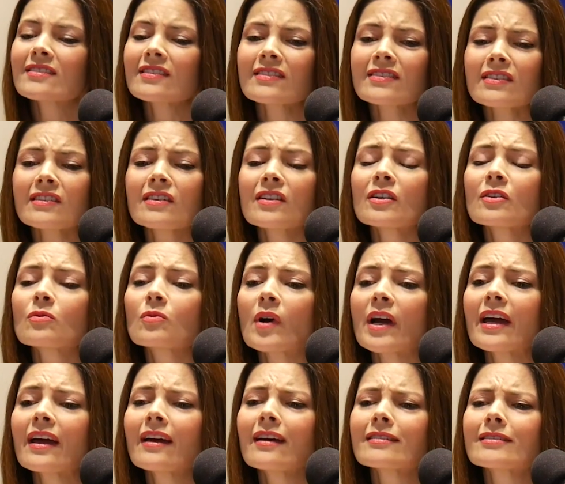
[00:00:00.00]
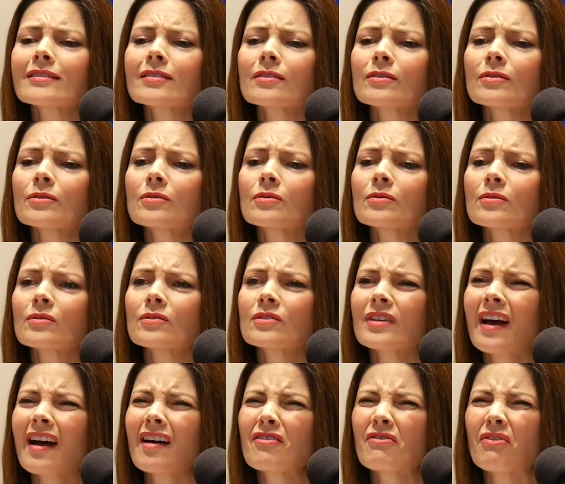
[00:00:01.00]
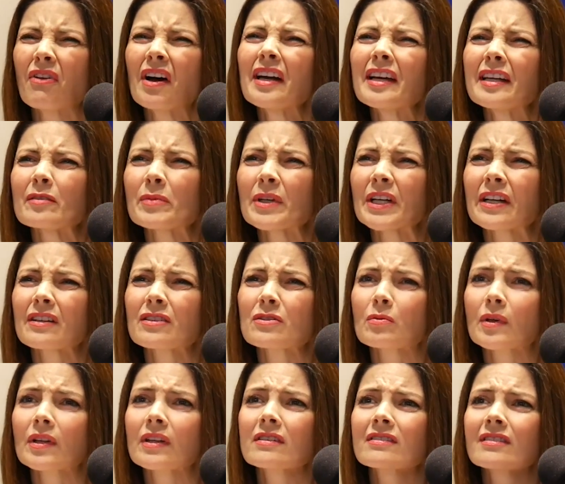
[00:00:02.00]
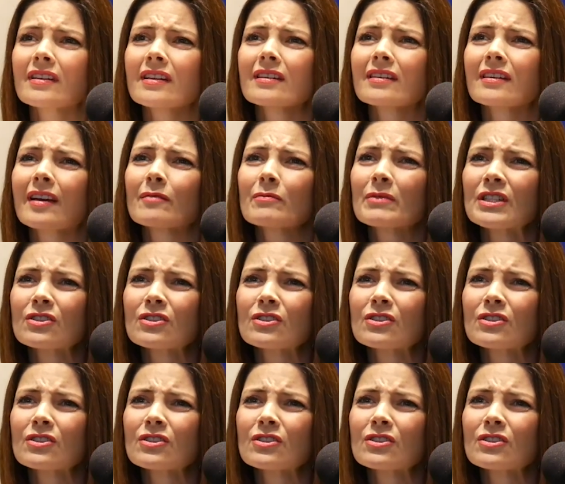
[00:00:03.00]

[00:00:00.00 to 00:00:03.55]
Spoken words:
just a good way to have fun, because real estate can be